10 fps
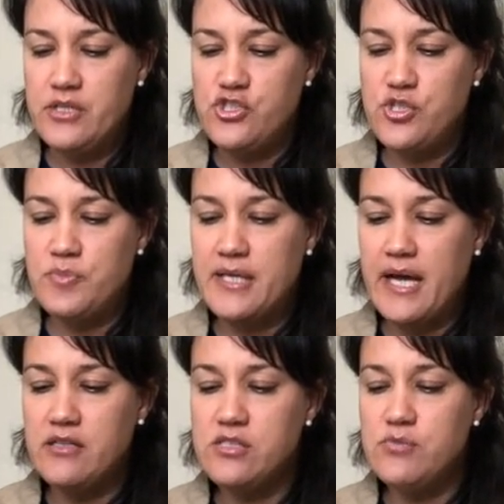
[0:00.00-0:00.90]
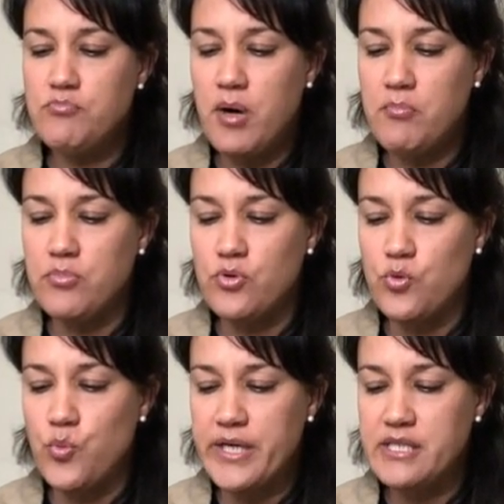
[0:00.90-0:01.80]
She began to mumble a
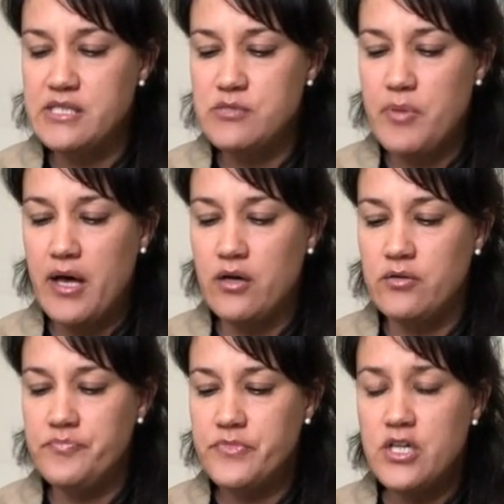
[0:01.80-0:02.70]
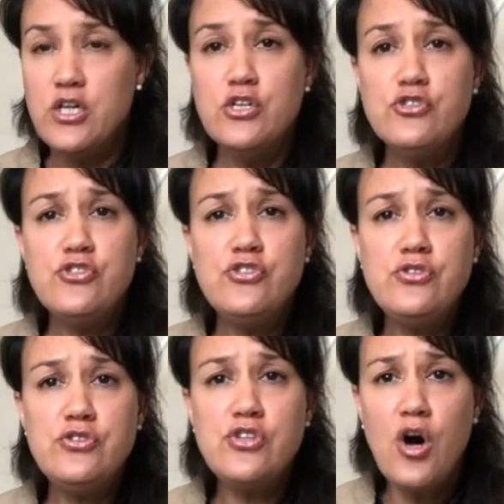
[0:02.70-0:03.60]
wicked spell.
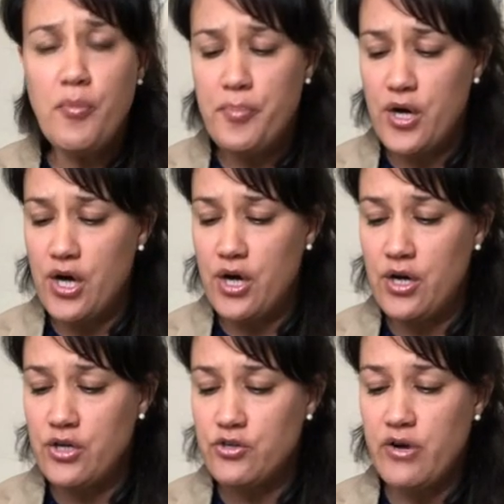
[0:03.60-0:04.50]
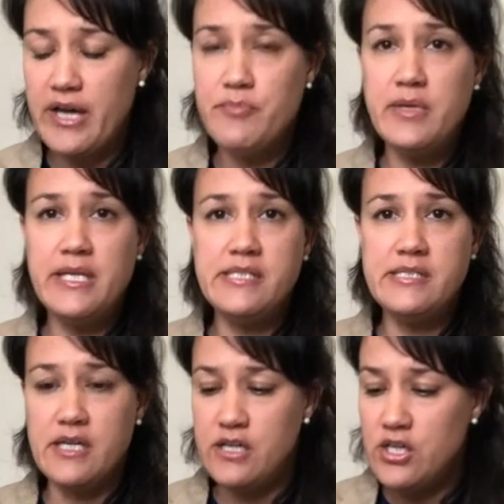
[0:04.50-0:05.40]
Stop her, cried
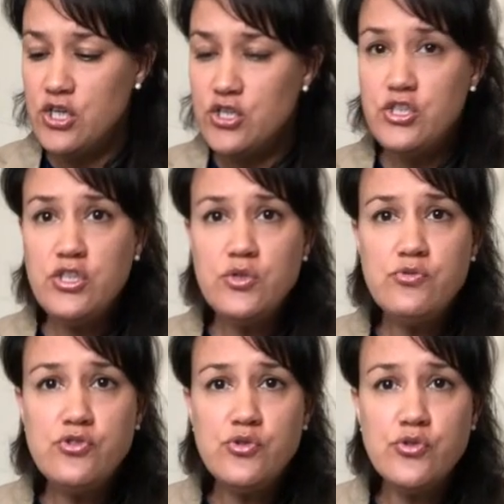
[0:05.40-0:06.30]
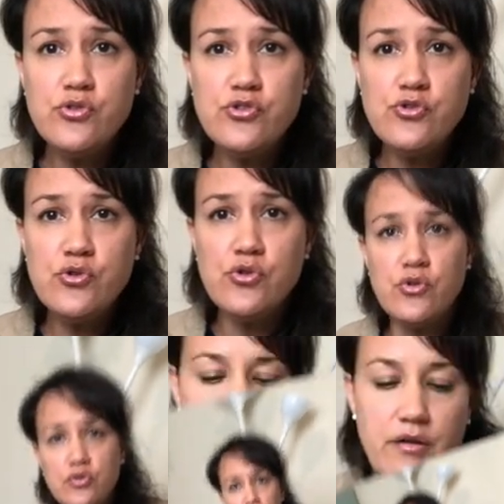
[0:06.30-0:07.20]
Melissa. Use your
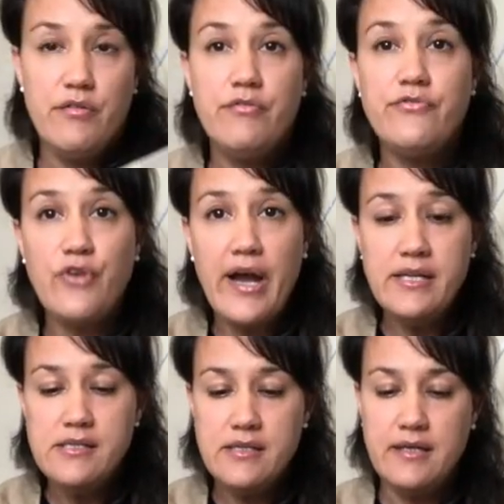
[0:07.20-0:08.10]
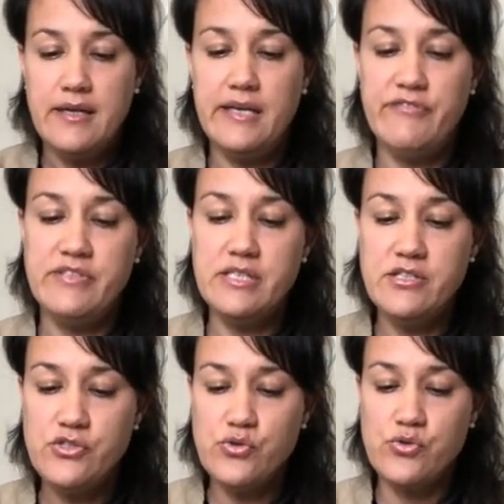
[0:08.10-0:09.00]
sword. Fred lifted
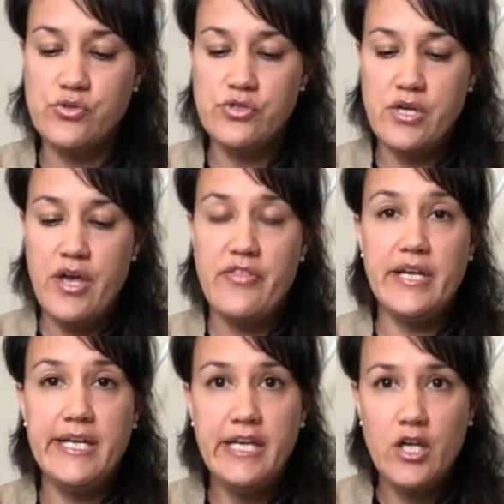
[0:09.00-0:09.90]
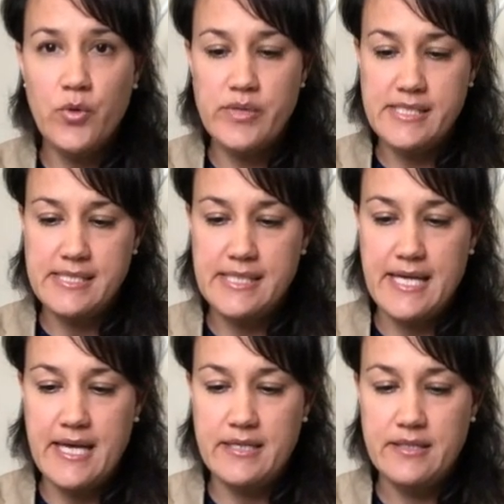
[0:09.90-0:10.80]
the sword, then he lowered it
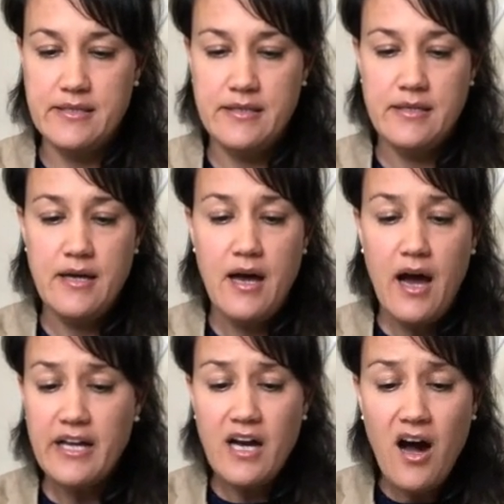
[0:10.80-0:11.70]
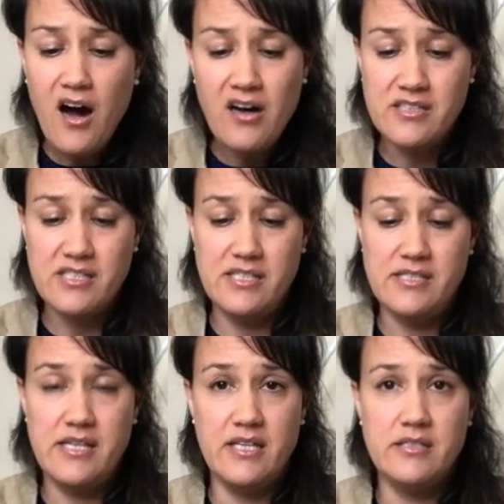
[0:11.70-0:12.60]
again. I can't, he
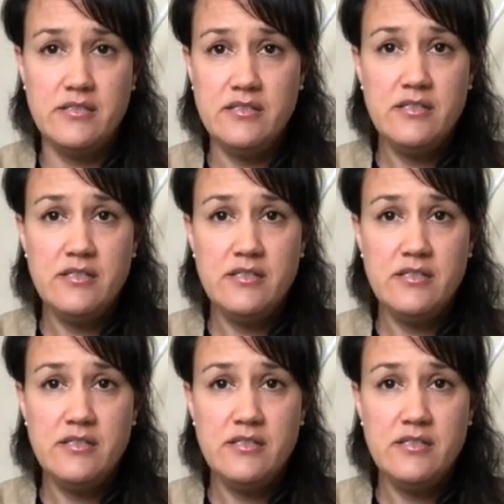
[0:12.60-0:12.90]
said.